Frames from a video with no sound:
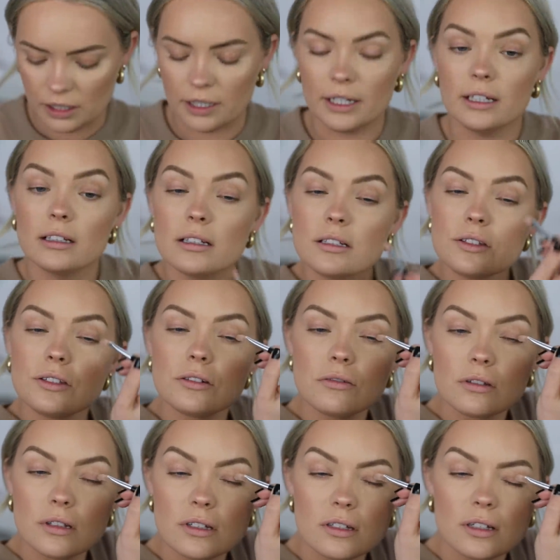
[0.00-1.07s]
All right, let's do
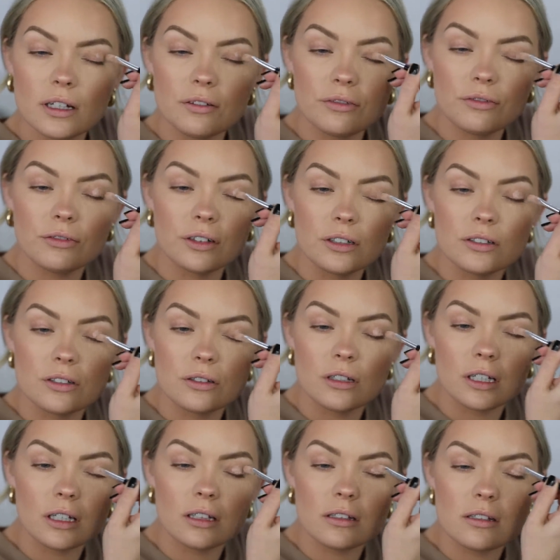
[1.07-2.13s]
this eye first so
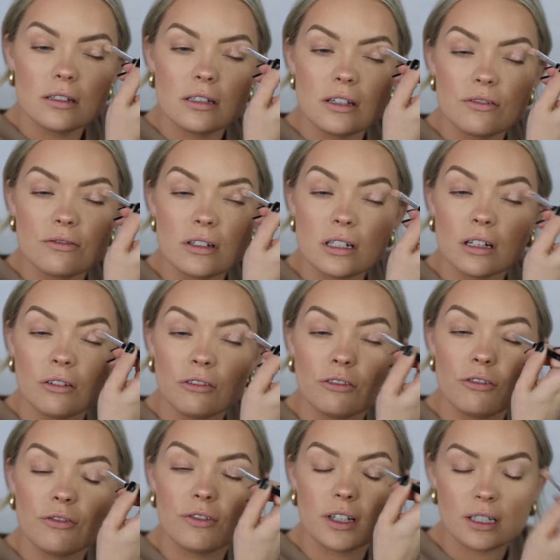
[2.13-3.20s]
I can see if I can
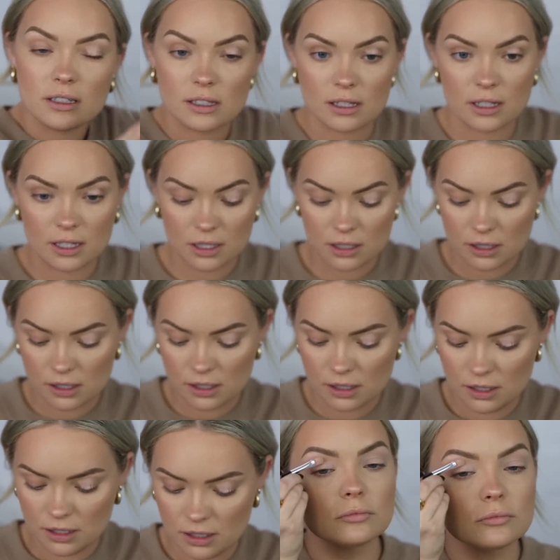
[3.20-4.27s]
fix this.
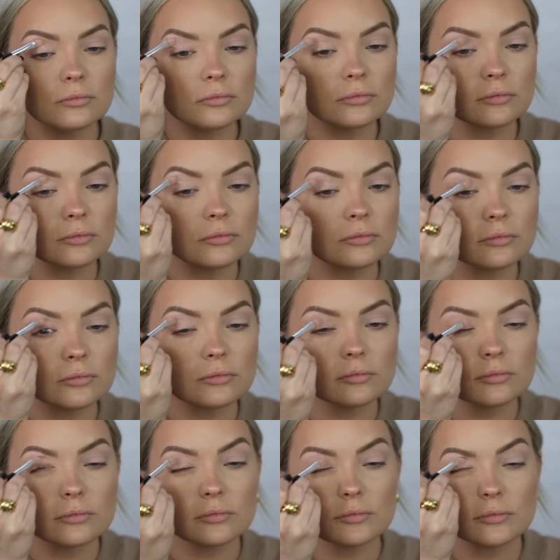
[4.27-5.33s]
Okay, so I just
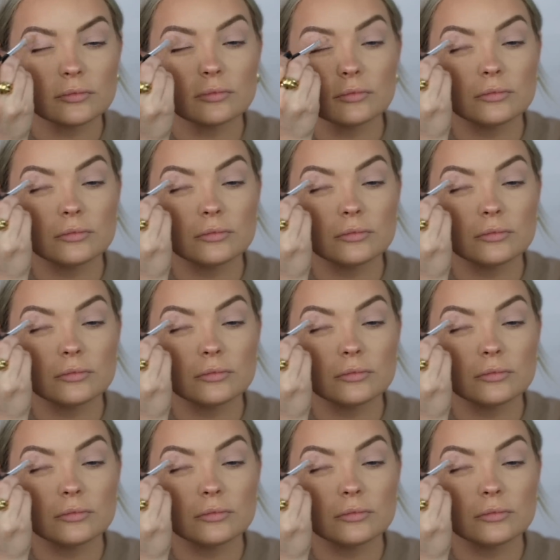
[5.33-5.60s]
primed and